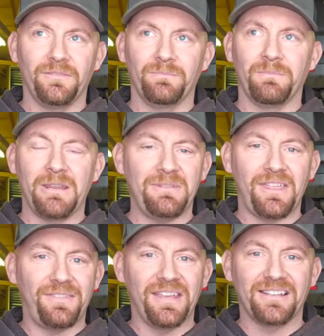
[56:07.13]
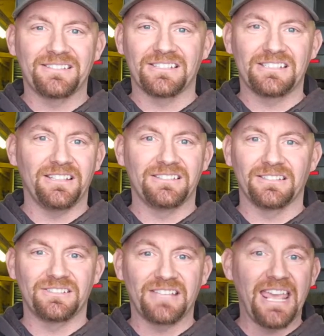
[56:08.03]
maybe they think it's a
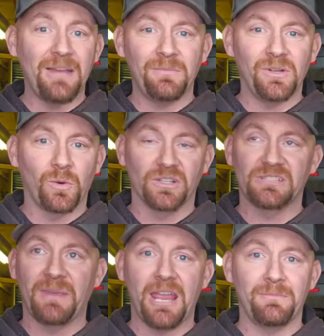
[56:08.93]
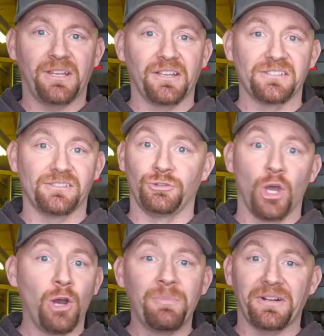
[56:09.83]
scam or a spam because
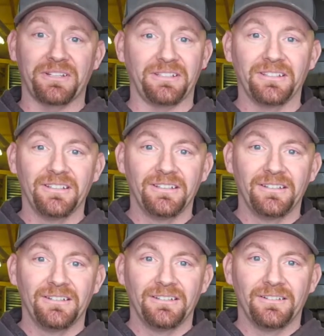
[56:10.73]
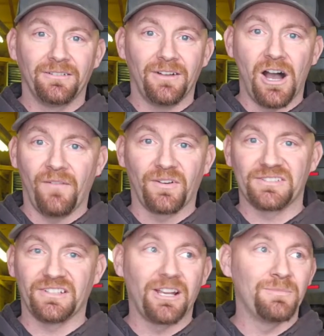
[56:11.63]
nobody
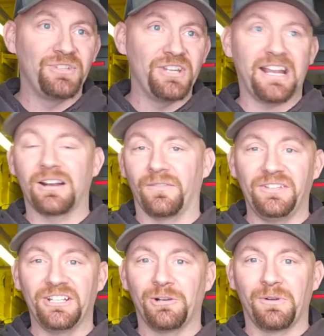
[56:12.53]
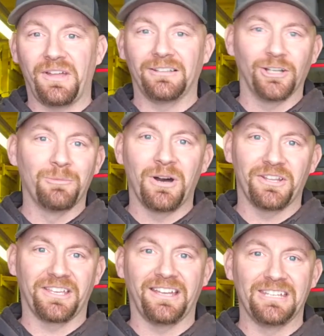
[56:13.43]
offers to come check out a vehicle without
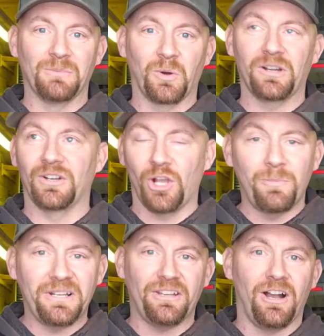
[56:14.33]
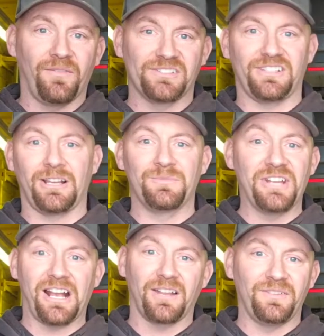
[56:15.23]
lowballing it anymore. Nobody offers to come
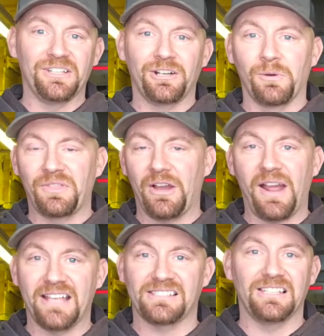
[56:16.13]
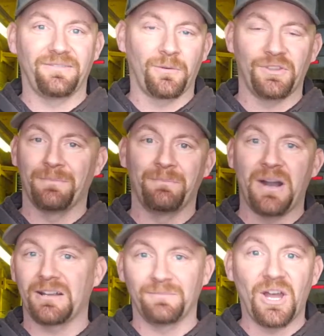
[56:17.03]
check out a vehicle without asking for what the
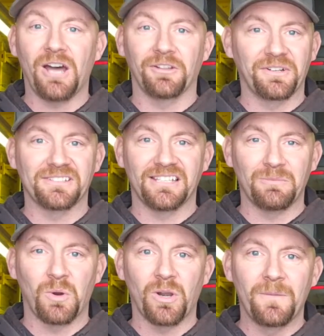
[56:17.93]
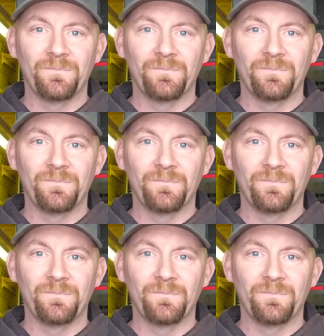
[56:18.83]
bottom dollar is anymore.